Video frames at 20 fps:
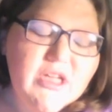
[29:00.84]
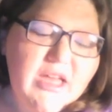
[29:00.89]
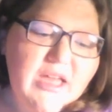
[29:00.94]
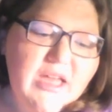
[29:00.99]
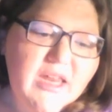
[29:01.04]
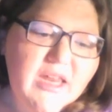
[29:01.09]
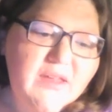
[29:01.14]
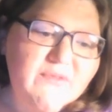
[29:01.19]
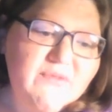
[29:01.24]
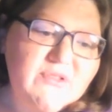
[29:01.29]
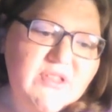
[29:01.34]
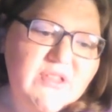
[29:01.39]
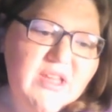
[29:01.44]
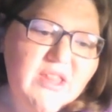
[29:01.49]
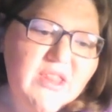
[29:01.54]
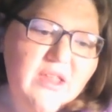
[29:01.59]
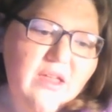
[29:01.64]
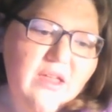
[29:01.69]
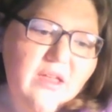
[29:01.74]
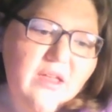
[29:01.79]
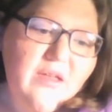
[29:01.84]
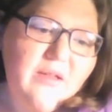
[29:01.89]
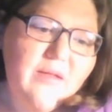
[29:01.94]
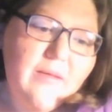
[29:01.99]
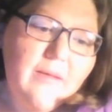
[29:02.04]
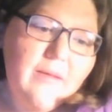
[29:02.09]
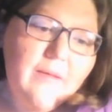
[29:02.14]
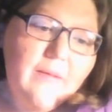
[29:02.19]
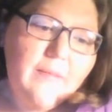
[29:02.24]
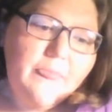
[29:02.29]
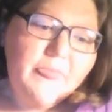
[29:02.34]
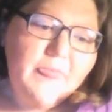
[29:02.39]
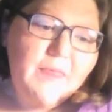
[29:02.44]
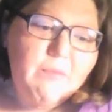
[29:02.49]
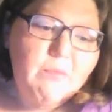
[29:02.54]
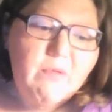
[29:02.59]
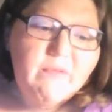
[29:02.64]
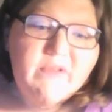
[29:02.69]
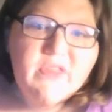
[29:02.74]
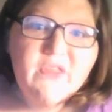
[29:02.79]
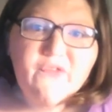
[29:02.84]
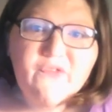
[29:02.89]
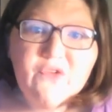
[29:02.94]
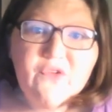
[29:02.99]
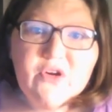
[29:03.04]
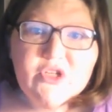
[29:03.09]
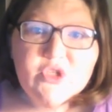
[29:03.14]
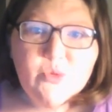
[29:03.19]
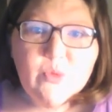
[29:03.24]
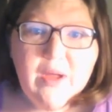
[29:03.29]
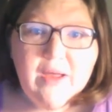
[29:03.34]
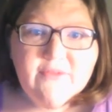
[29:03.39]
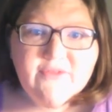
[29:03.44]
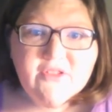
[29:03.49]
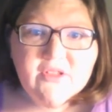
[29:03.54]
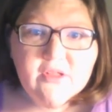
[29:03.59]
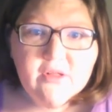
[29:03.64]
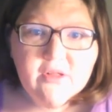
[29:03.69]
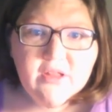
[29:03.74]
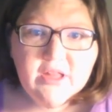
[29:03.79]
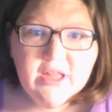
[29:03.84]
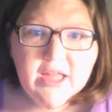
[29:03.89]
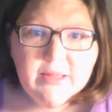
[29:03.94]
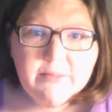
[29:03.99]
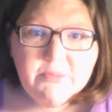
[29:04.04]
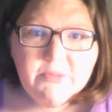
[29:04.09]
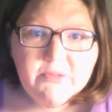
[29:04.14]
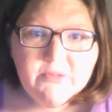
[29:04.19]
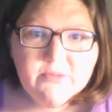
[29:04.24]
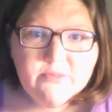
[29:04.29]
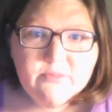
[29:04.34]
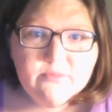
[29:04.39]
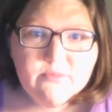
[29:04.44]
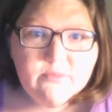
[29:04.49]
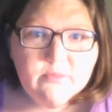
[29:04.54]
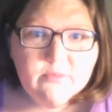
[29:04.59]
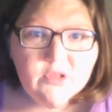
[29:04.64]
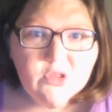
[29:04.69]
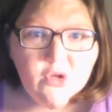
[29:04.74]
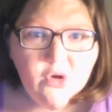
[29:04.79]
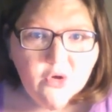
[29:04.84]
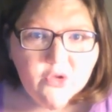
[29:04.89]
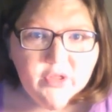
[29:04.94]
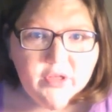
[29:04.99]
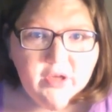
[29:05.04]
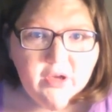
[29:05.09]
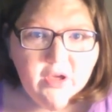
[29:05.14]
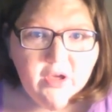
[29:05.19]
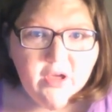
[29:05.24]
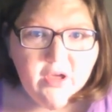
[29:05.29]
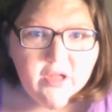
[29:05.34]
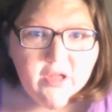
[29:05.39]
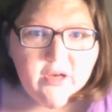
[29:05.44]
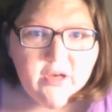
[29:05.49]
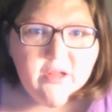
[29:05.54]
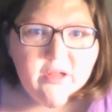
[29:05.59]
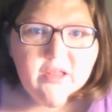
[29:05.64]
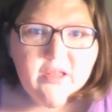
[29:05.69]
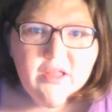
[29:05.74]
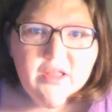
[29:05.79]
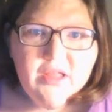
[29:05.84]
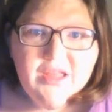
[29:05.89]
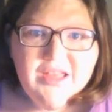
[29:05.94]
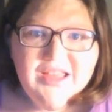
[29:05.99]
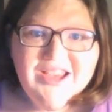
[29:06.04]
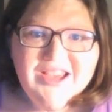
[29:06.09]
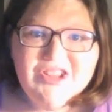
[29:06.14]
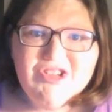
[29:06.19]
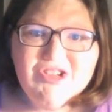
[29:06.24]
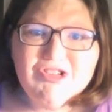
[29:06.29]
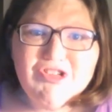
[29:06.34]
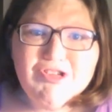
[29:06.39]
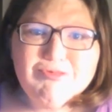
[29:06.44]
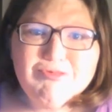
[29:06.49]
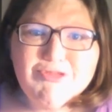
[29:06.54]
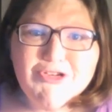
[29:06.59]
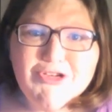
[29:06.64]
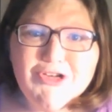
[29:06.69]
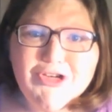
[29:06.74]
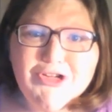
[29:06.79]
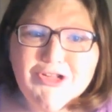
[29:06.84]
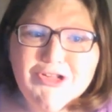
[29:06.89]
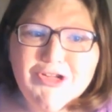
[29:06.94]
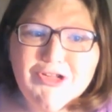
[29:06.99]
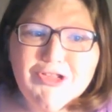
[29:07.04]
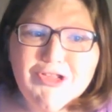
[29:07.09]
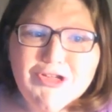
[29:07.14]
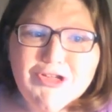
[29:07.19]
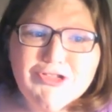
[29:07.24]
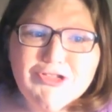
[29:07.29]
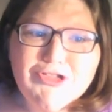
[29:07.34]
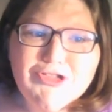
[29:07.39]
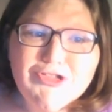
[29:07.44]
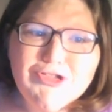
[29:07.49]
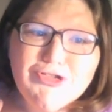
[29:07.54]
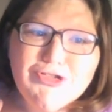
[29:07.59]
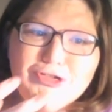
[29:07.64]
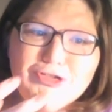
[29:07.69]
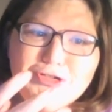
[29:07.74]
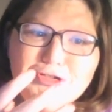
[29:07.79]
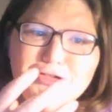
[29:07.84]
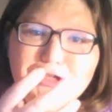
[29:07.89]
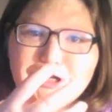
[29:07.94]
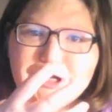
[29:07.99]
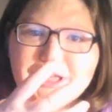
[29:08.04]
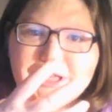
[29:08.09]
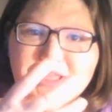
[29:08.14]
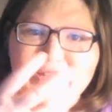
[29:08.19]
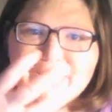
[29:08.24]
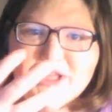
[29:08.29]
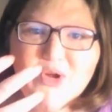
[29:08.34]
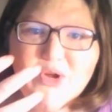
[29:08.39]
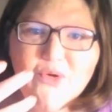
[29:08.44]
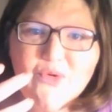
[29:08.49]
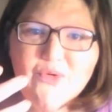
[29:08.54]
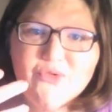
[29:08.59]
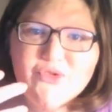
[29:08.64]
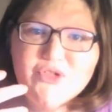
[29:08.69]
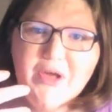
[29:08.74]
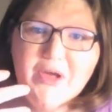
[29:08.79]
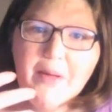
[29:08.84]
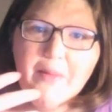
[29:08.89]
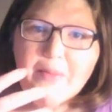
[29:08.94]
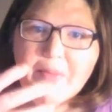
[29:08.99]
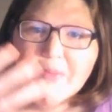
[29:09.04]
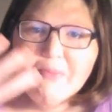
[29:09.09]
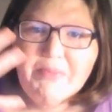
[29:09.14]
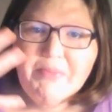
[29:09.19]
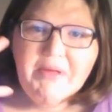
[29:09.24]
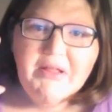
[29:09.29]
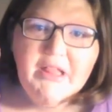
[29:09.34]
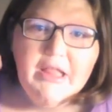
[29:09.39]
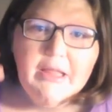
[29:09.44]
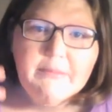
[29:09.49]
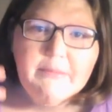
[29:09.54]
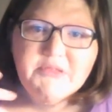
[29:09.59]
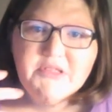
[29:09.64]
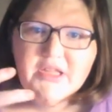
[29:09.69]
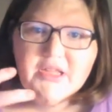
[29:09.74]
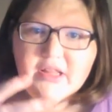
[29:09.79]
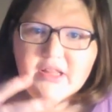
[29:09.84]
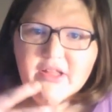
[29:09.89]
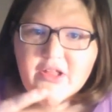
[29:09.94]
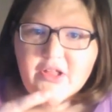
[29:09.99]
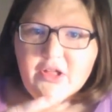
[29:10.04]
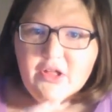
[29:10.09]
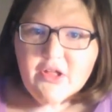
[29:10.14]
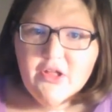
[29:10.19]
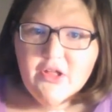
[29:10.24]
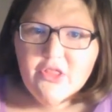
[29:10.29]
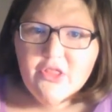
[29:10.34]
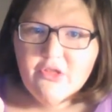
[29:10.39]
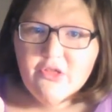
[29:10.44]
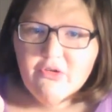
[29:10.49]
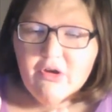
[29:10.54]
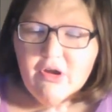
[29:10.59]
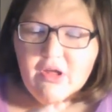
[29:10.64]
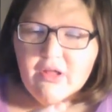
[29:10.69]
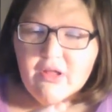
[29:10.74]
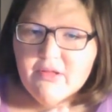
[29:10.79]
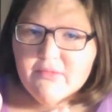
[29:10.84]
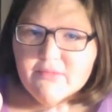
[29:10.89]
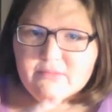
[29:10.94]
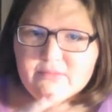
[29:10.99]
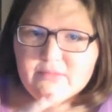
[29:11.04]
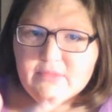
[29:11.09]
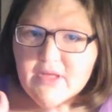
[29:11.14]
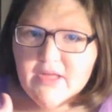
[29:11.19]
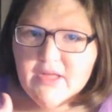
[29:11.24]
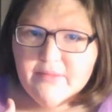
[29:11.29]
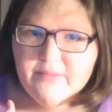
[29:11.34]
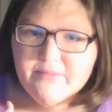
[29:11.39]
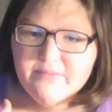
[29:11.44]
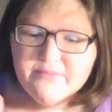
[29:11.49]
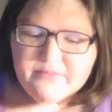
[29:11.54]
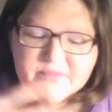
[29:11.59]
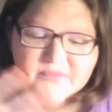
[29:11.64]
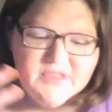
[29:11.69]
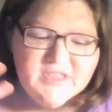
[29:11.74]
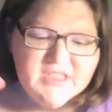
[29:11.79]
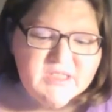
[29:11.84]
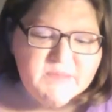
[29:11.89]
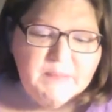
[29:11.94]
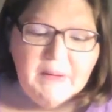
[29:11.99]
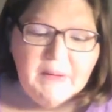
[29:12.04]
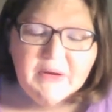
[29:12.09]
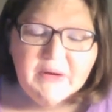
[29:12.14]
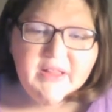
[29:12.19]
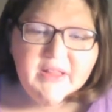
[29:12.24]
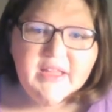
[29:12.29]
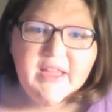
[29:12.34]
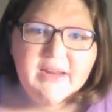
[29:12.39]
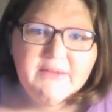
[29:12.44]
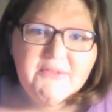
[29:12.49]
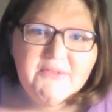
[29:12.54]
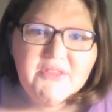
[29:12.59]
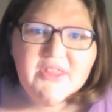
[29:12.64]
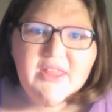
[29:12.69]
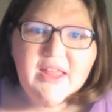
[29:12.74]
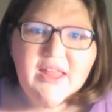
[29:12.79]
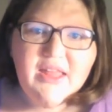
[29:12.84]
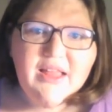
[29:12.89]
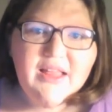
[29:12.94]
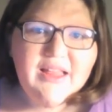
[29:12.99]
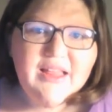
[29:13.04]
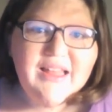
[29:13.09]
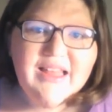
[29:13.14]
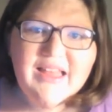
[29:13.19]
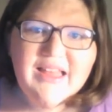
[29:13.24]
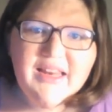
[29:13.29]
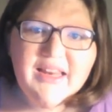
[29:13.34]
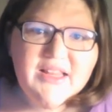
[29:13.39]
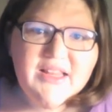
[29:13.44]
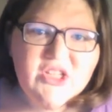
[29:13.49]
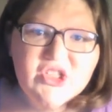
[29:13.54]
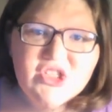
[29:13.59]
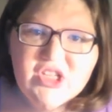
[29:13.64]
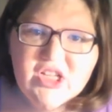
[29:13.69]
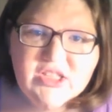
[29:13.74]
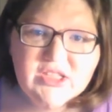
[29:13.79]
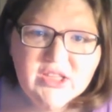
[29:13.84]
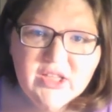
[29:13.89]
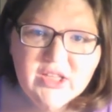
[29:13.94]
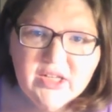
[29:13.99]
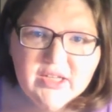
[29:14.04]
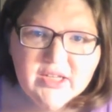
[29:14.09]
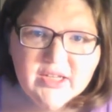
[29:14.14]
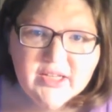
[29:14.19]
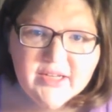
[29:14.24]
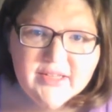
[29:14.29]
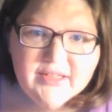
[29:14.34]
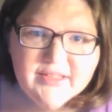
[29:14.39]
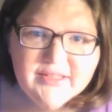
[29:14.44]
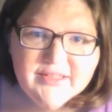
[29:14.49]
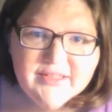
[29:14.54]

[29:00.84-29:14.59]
and you've seen the movie The First Wives Club with Goldie Hawn, and her lips are kind of like this, and she's got, you know, she got big lips, and they're all sparkly and everything, it just doesn't look good.